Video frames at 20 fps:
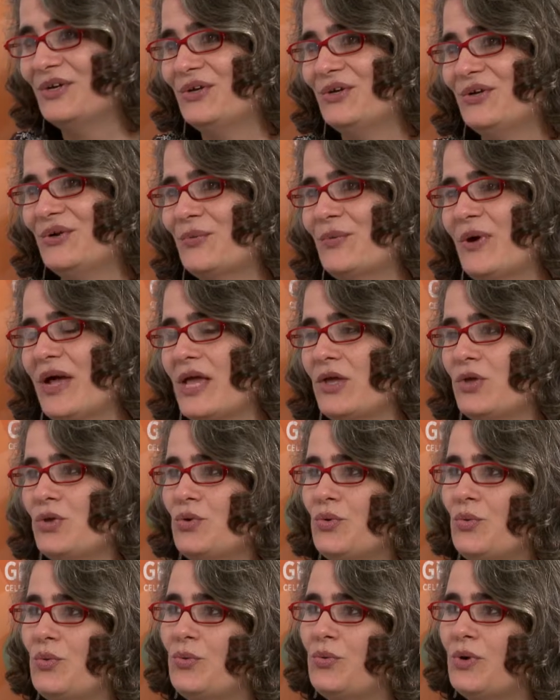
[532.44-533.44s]
where
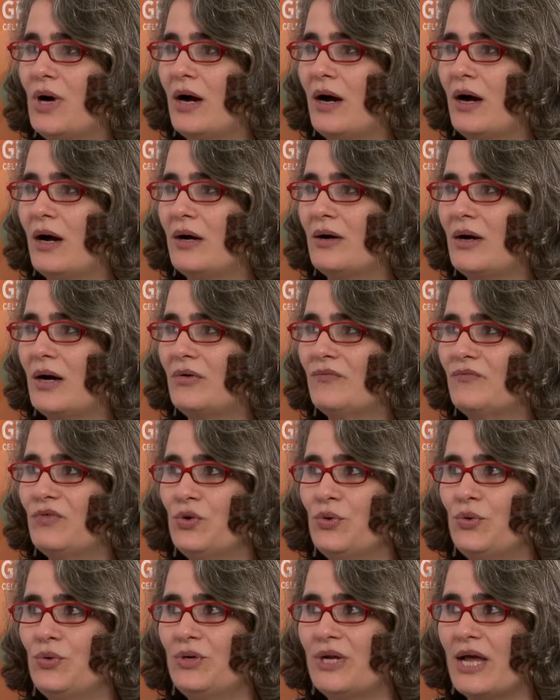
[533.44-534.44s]
you are
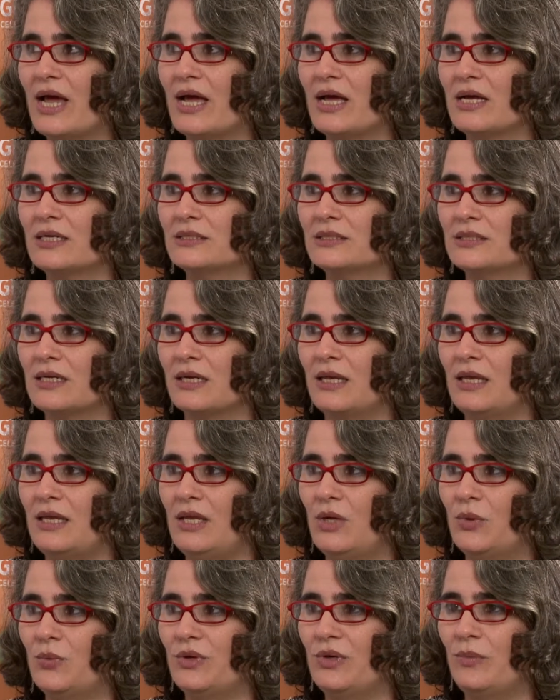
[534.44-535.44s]
viewed as an
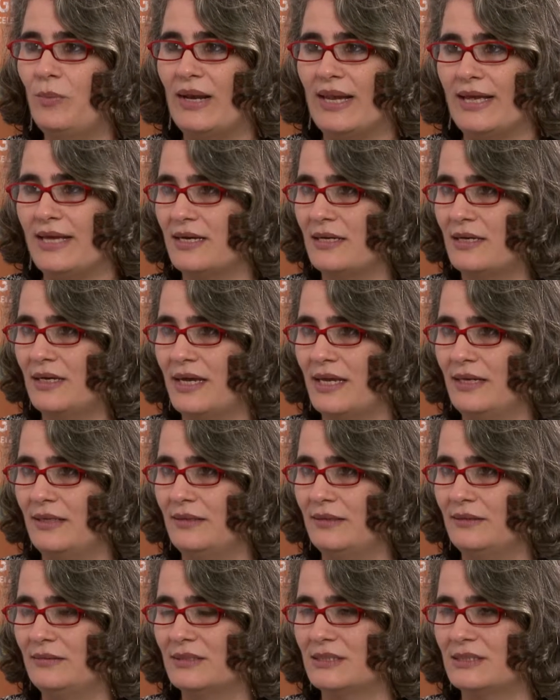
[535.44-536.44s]
equal player
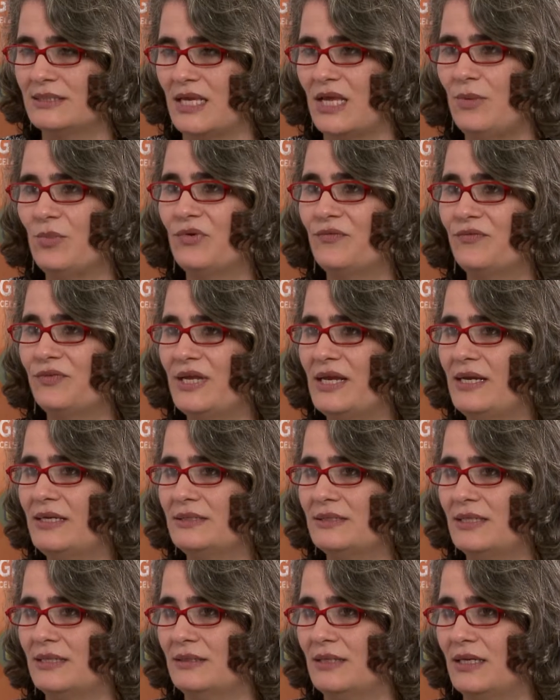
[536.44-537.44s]
in the scheme of
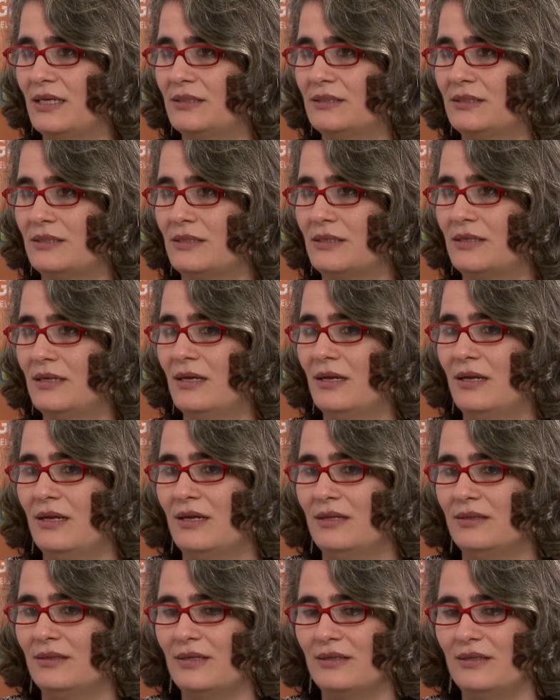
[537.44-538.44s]
things, and that
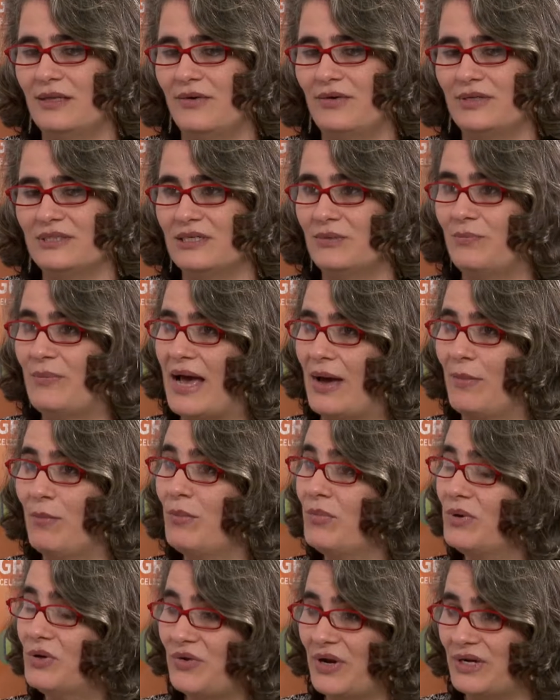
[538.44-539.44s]
there is a
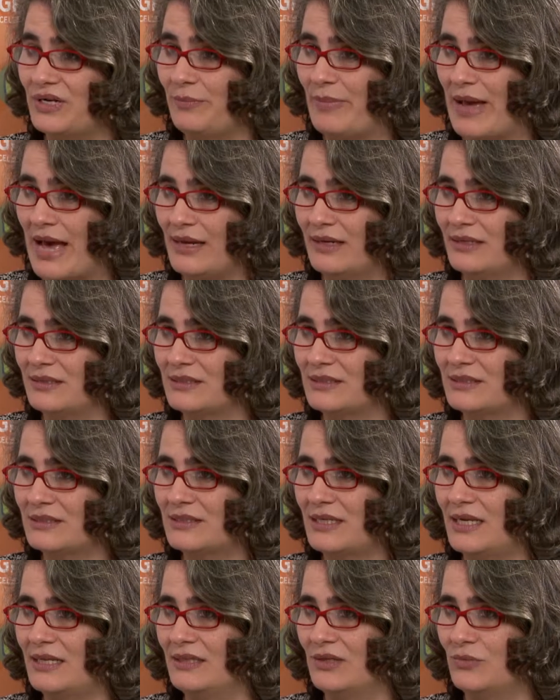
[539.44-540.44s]
greater balance
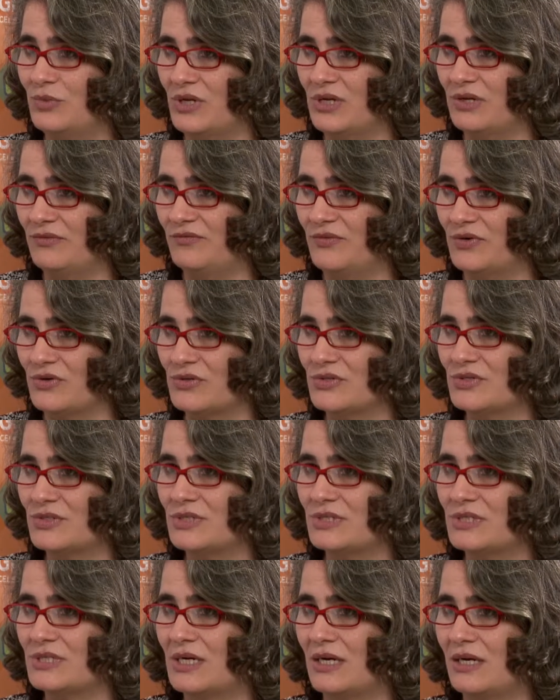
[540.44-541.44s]
in the
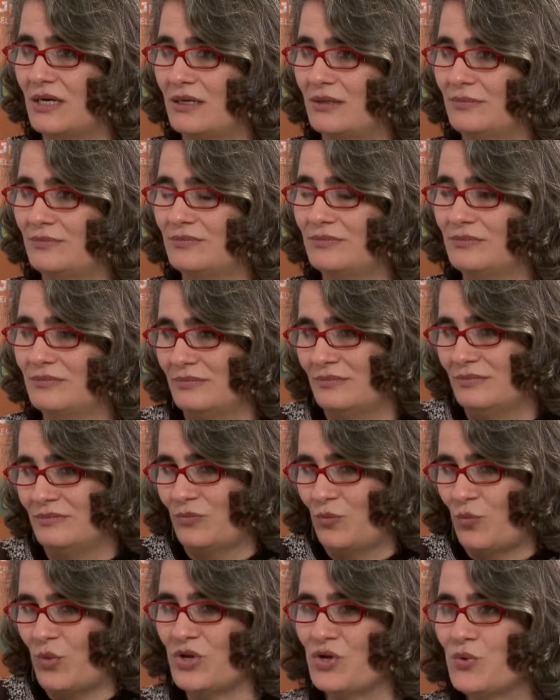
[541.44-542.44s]
workforce.
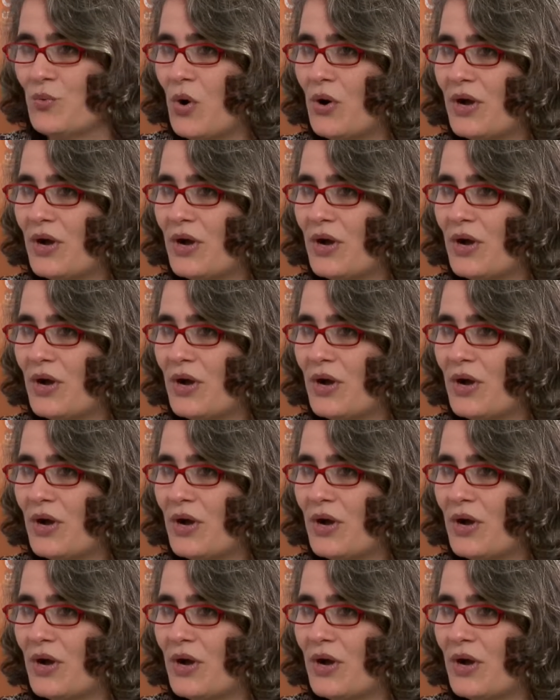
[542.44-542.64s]
Where you walk